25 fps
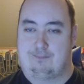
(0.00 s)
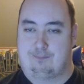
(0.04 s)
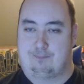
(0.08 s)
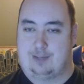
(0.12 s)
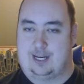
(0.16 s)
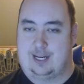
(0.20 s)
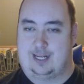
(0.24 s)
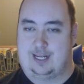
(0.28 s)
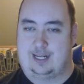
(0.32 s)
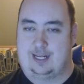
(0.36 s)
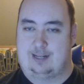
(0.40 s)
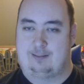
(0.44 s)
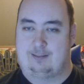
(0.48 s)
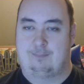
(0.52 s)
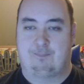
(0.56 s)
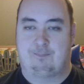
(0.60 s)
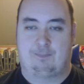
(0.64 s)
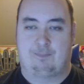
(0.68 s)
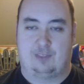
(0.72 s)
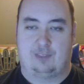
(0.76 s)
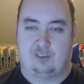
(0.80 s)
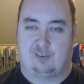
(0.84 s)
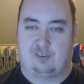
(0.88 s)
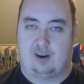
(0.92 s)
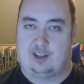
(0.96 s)
but
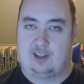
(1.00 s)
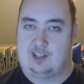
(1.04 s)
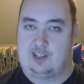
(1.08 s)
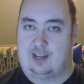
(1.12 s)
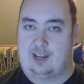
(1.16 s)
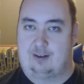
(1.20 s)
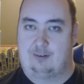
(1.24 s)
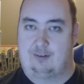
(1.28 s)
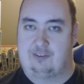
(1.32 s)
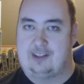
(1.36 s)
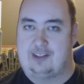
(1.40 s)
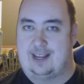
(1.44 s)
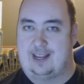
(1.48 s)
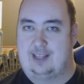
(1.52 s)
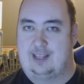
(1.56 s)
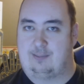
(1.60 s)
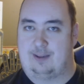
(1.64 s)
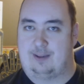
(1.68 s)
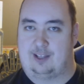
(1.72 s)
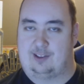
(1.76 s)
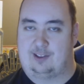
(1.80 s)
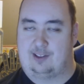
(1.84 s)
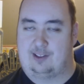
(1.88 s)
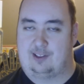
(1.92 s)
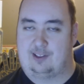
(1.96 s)
as far as I understand, it's
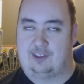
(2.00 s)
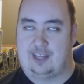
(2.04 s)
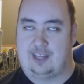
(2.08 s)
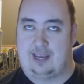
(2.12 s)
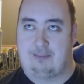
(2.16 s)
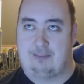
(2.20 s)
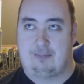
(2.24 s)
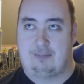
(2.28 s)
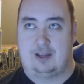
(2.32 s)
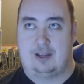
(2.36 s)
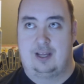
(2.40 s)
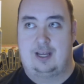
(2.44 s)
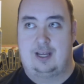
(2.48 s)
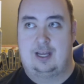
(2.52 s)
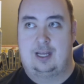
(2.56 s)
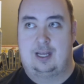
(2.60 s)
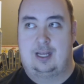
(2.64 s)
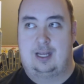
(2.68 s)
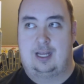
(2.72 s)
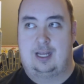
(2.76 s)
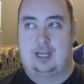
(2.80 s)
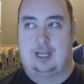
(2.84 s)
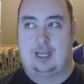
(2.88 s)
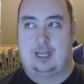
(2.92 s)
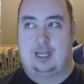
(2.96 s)
basically the same.
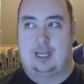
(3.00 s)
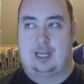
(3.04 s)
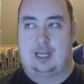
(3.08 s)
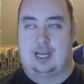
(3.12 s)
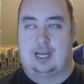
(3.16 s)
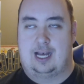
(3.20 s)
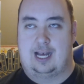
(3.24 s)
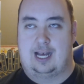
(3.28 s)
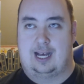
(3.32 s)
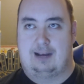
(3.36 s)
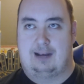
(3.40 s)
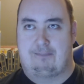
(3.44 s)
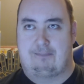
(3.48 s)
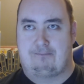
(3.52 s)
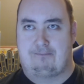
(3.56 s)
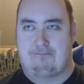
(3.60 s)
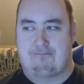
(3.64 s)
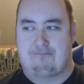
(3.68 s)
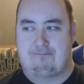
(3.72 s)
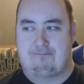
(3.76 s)
I'm